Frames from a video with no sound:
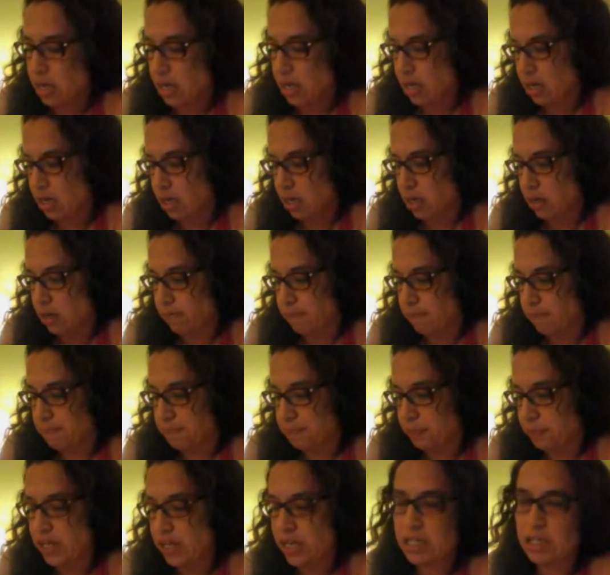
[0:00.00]

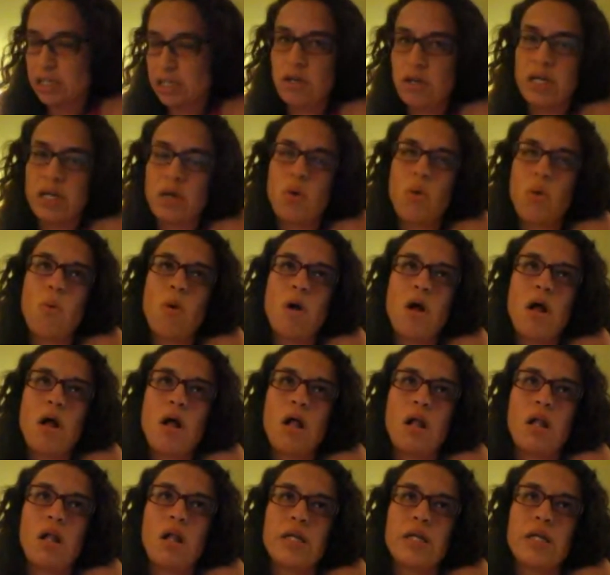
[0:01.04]
And take a look at a
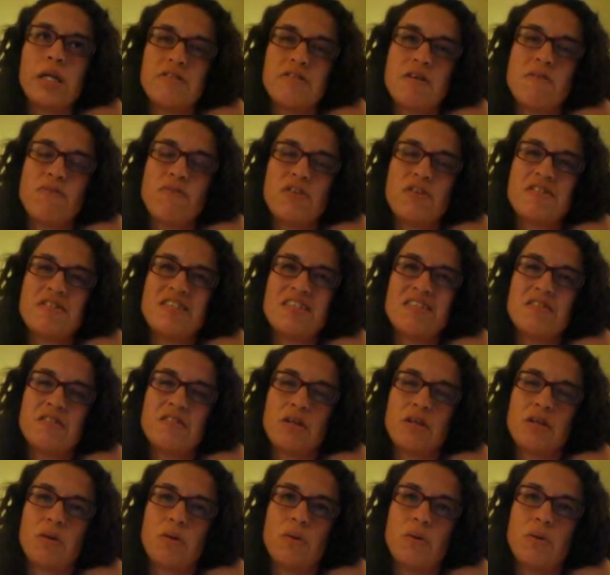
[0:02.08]
wall in San
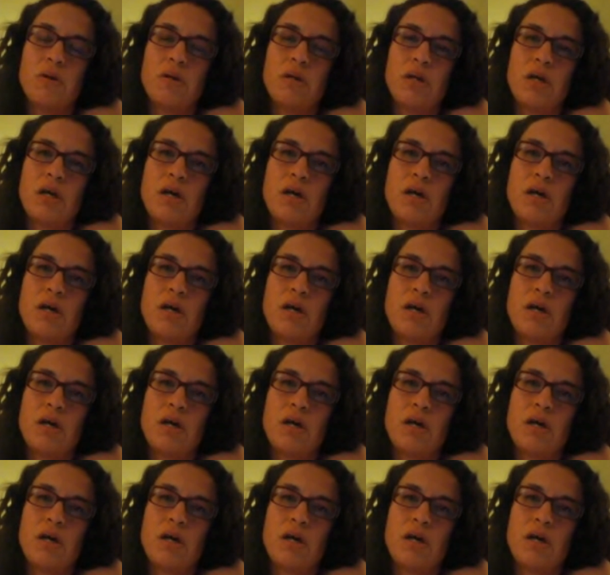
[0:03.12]
Francisco.